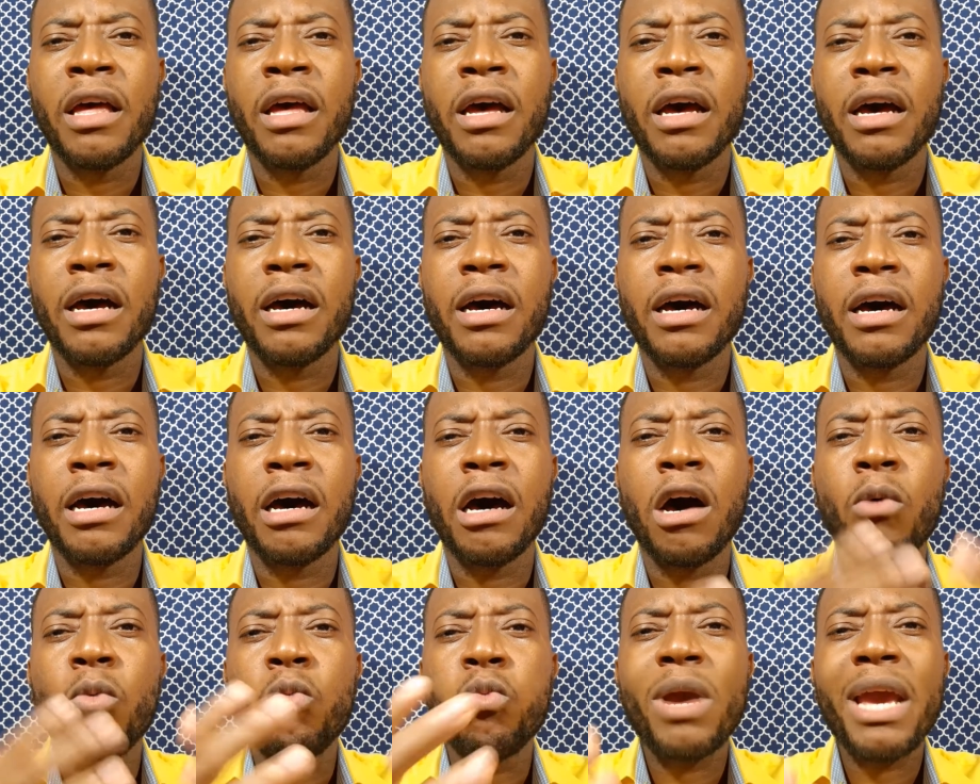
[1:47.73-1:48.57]

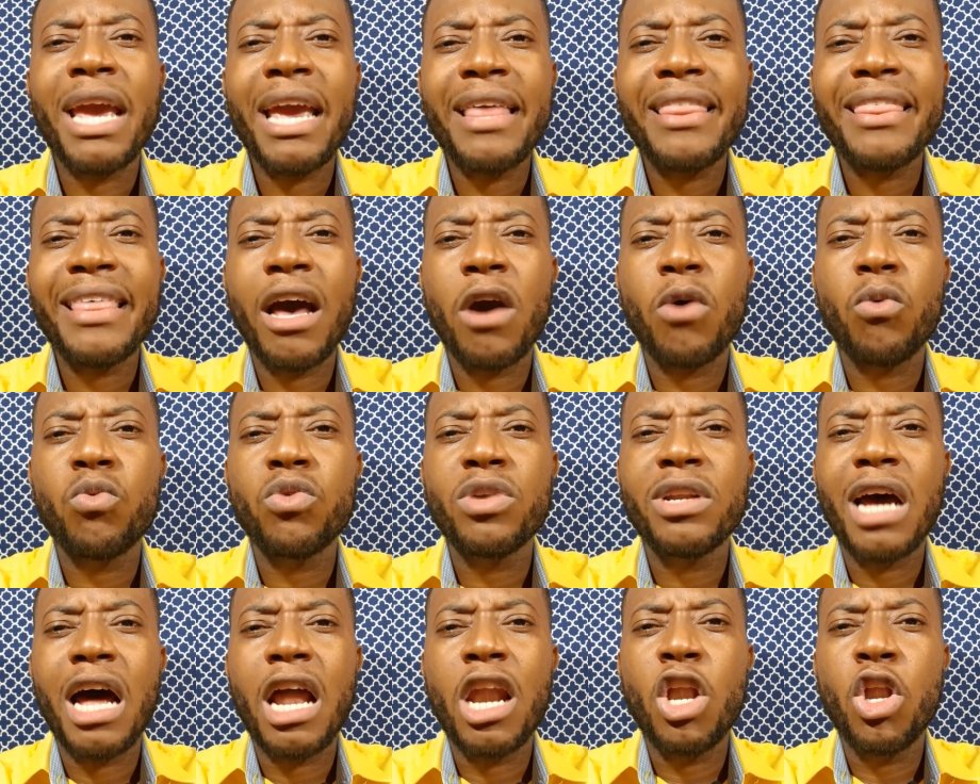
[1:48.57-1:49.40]
a way that
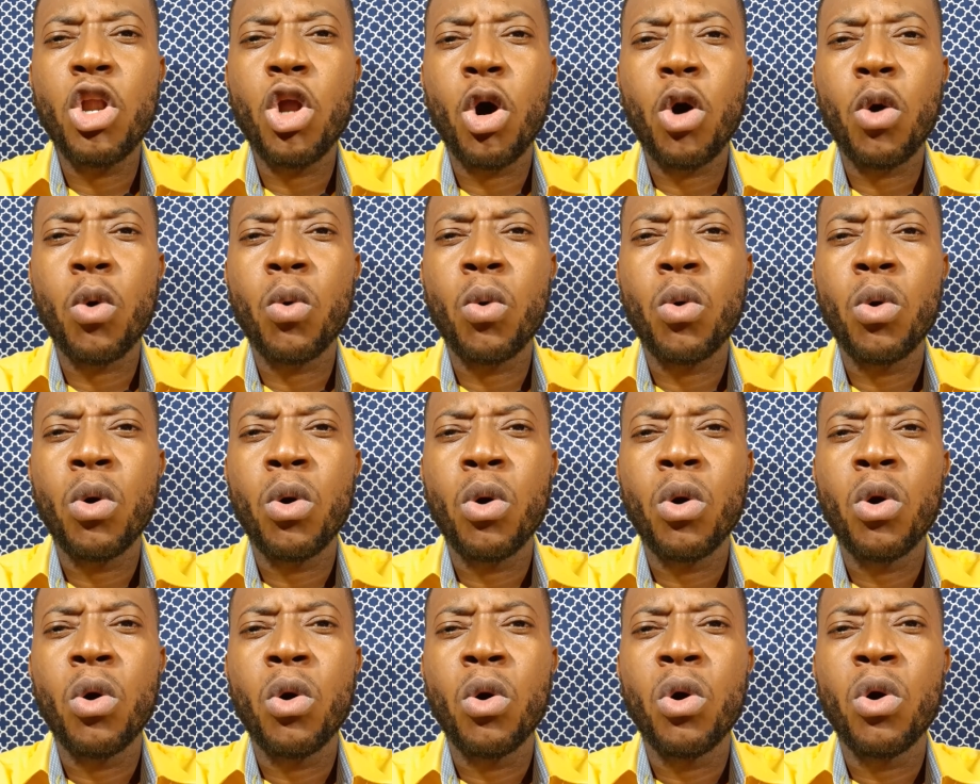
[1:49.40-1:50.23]
would allow
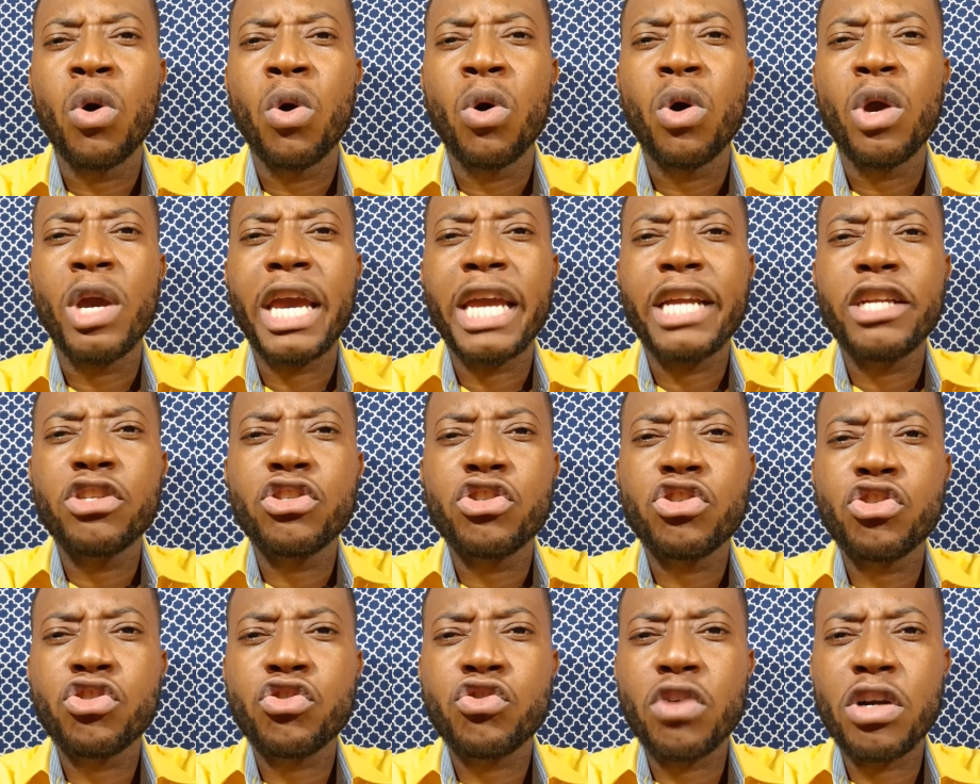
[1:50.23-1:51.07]

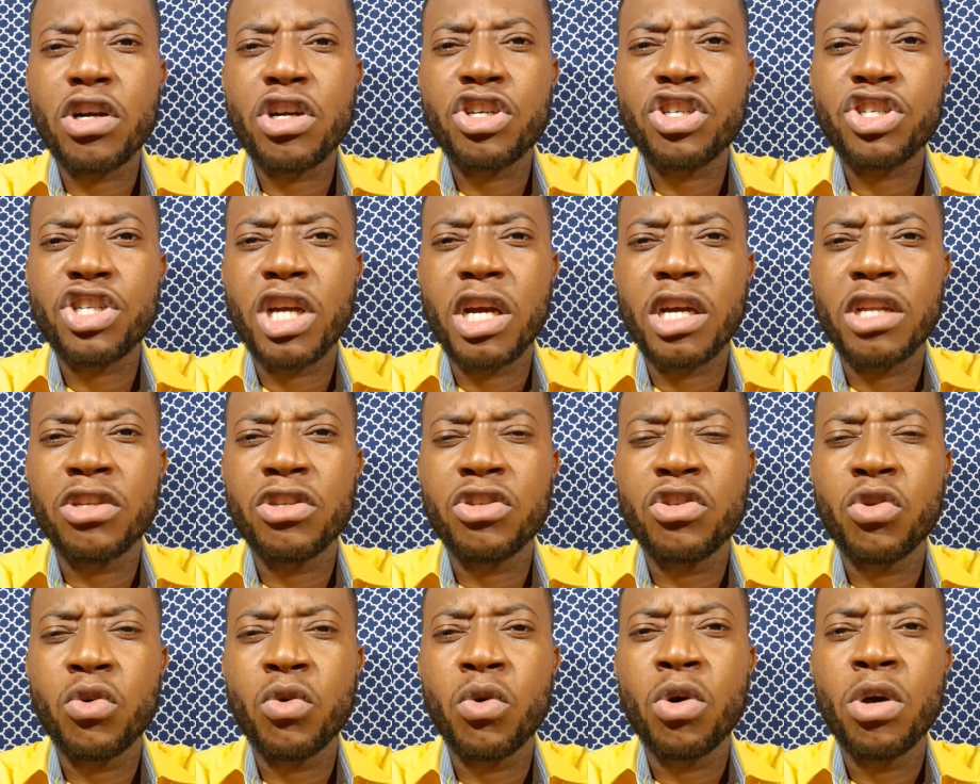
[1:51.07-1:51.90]
instruction
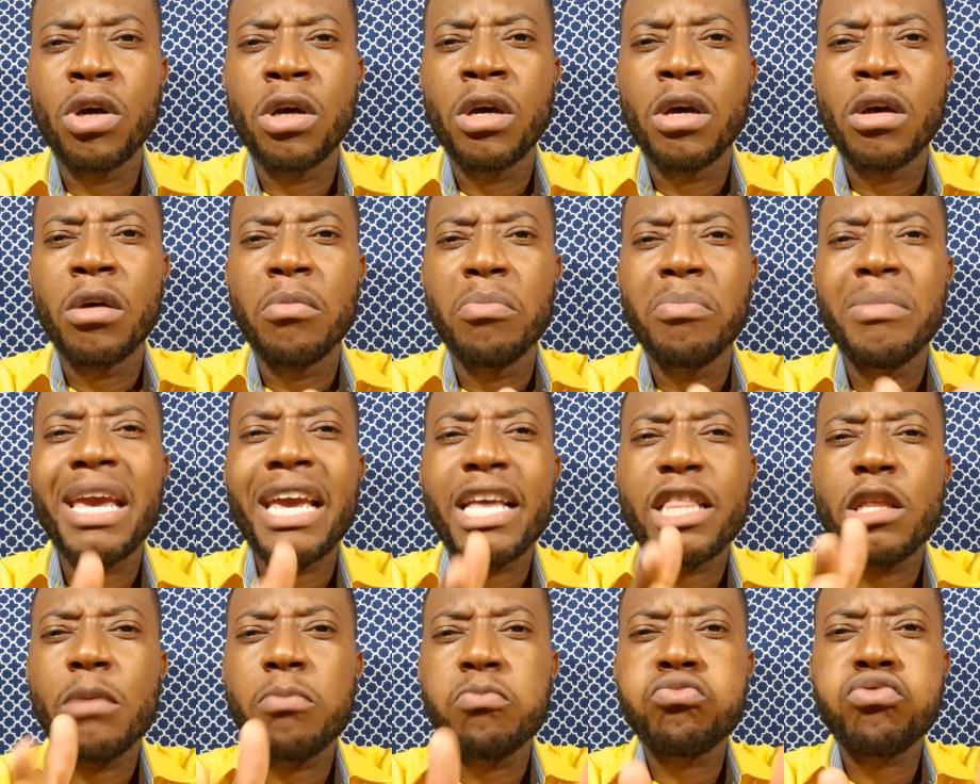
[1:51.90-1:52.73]
to make
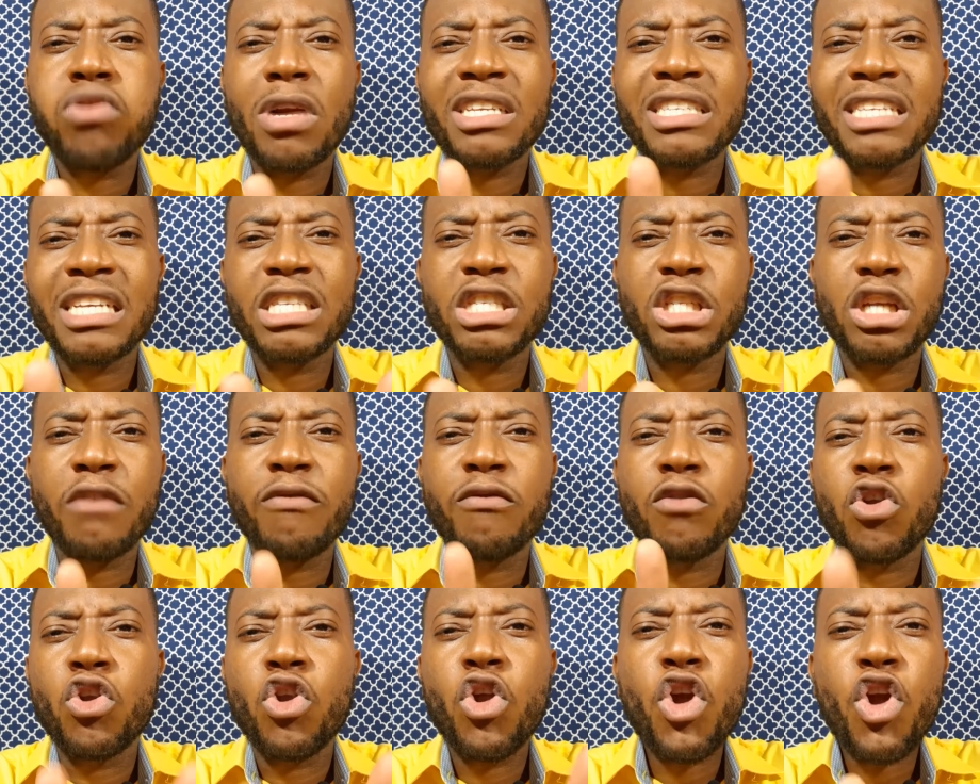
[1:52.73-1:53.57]
the process of
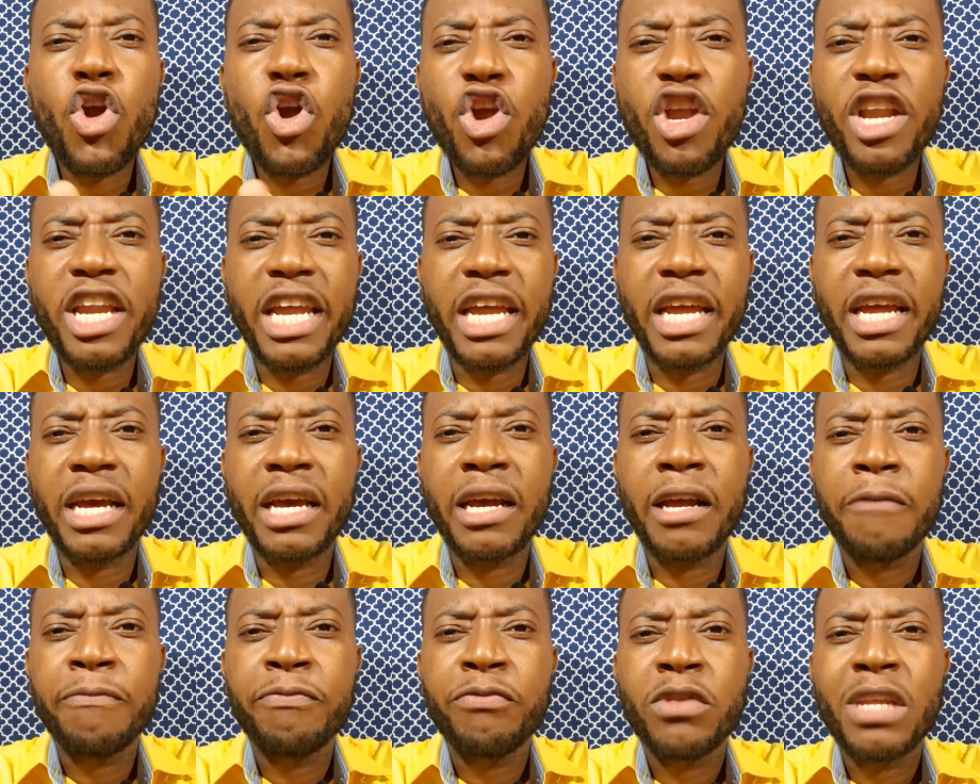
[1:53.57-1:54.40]
learning
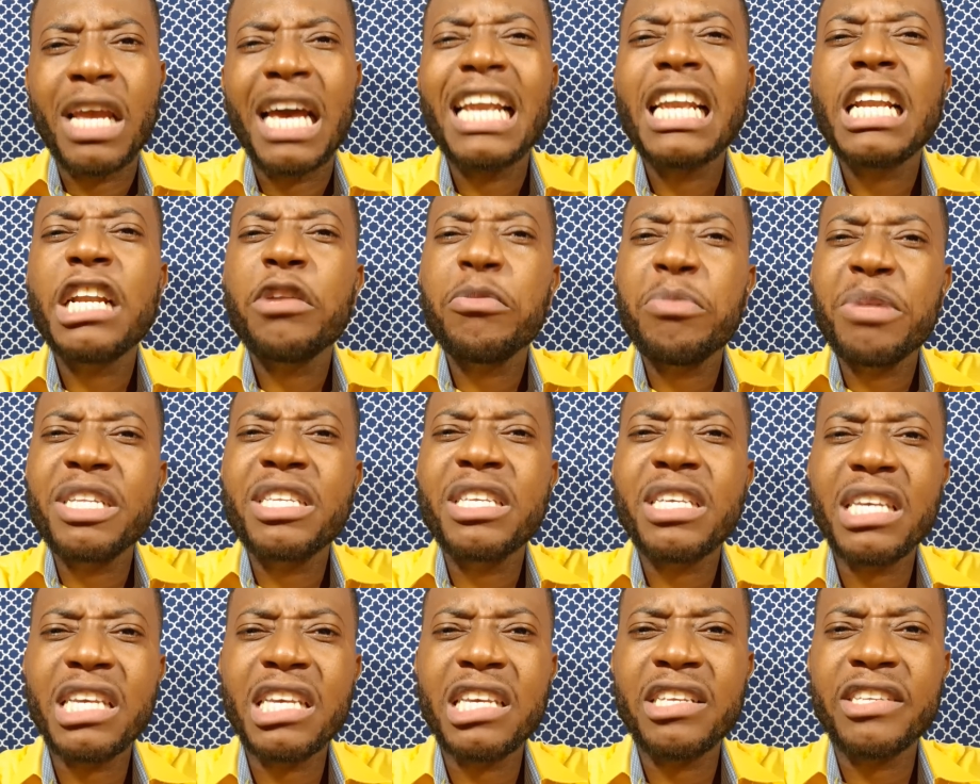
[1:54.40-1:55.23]
a little bit
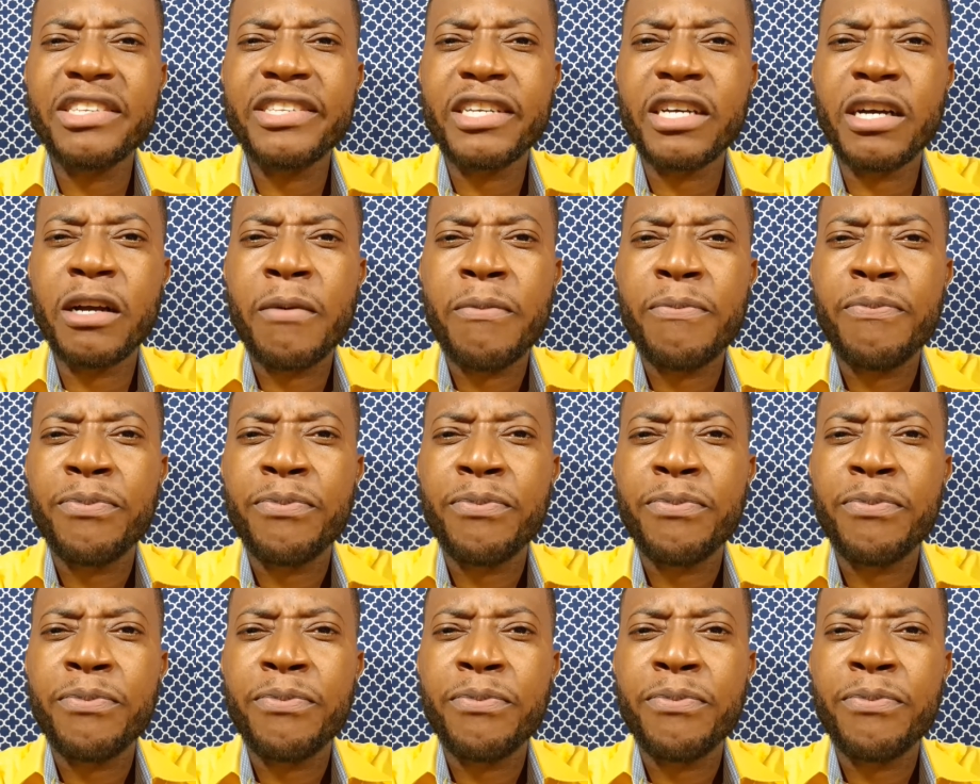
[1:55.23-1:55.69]
easier.